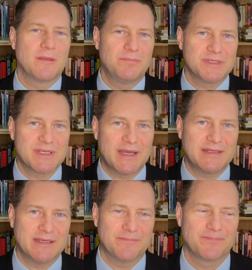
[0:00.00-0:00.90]
Beside
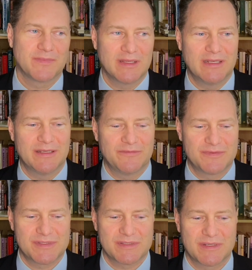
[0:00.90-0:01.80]
him
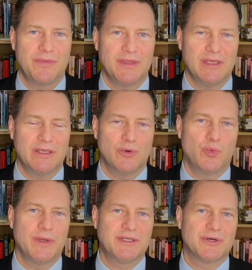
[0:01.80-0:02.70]
lives the
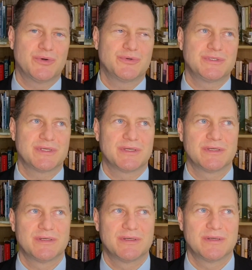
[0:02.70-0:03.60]
widowed
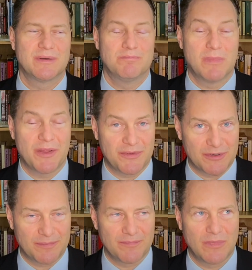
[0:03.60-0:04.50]

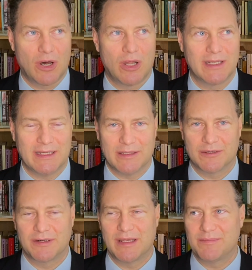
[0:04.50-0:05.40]
mother, Ollie.
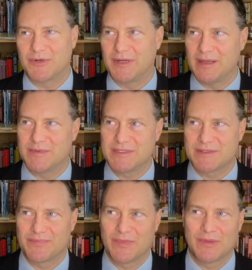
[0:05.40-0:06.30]
Her name is
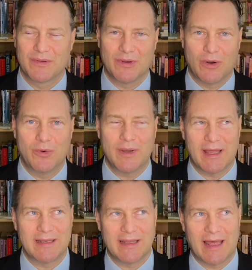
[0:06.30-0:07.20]

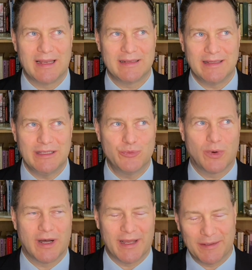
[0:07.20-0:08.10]

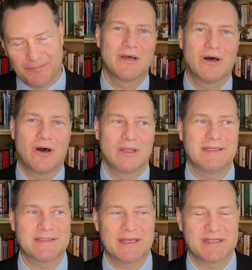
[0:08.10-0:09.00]
Olley.
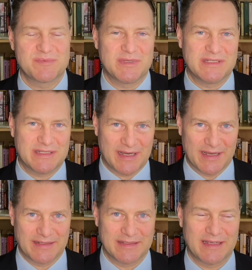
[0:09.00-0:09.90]
Ollie's husband
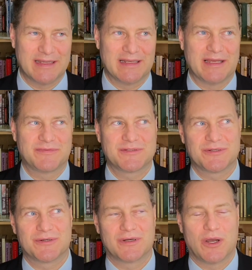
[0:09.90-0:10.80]
died and left
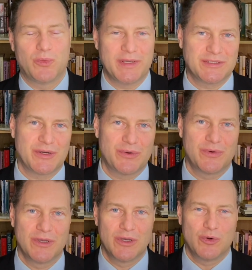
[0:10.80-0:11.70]
her a widow
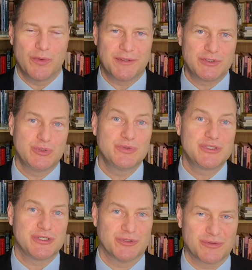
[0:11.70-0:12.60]
with 2
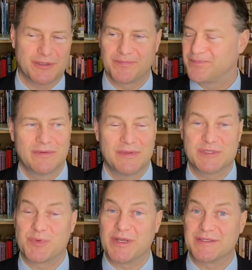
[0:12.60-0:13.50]
children. This
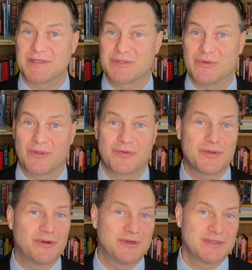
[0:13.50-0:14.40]
brings us to the
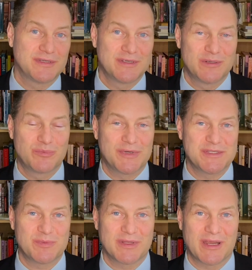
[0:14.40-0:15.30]
third
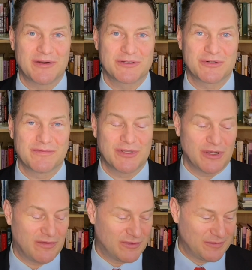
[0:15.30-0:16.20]
principal character of the
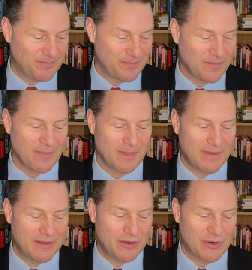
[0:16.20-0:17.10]
novel,
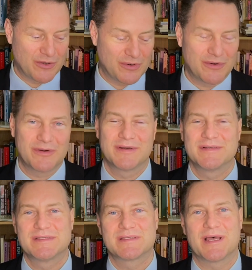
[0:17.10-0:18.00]
her
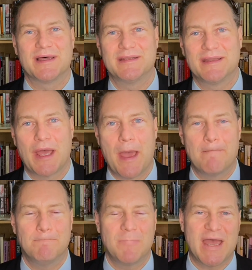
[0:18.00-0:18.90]
son,
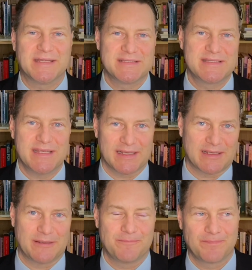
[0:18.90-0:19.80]

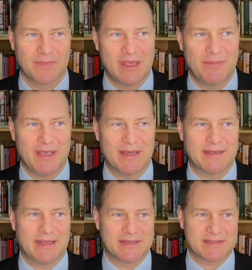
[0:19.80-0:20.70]
Mansik,
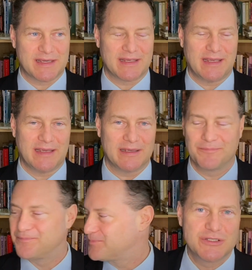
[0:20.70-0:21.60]
Mansik.
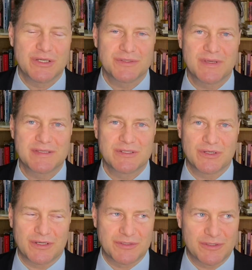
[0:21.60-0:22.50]
She also has a
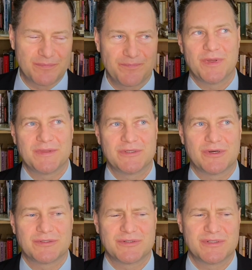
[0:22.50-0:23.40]
daughter, but the
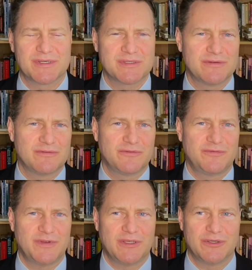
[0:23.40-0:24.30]
daughter doesn't
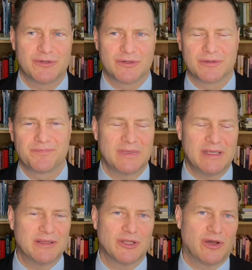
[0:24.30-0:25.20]
figure
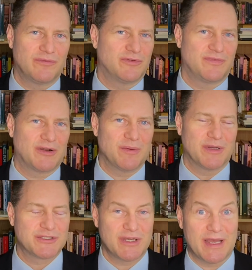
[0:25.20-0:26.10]
in the novel very
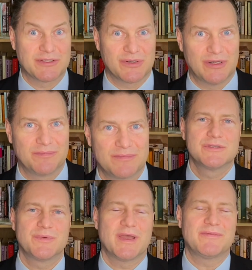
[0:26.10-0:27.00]
much at all.
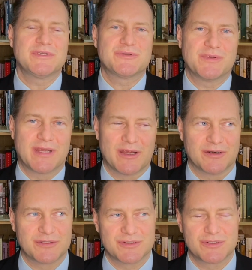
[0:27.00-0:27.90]
So we have these 3
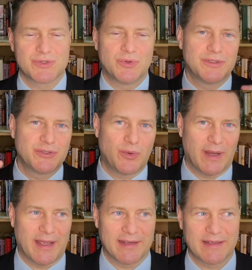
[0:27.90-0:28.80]
characters. There's Old
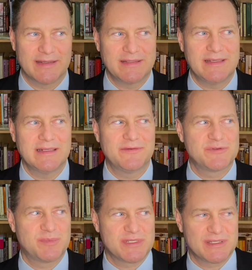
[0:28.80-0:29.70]
Hwang, and he lives
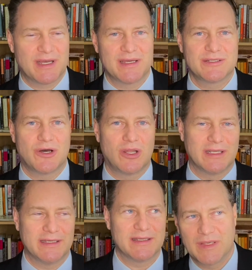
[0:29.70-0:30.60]
beside
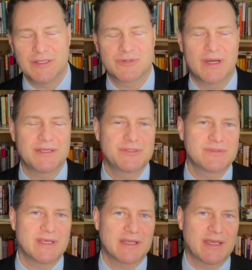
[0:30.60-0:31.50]
Ollie. He tries to
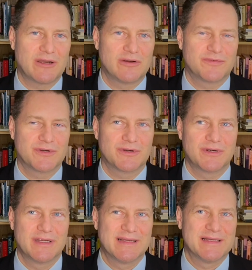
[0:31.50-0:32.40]
take care of her
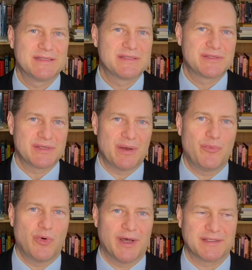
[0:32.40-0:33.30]

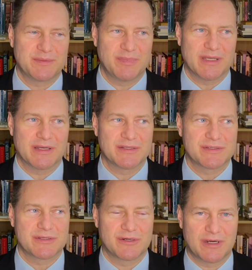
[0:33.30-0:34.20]
somewhat
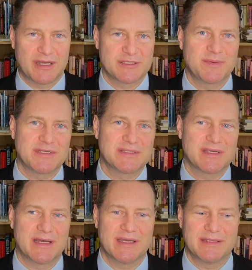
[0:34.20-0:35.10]
because her husband has
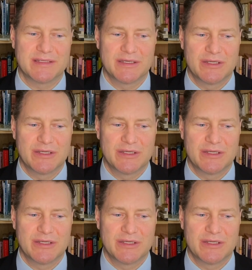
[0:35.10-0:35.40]
died.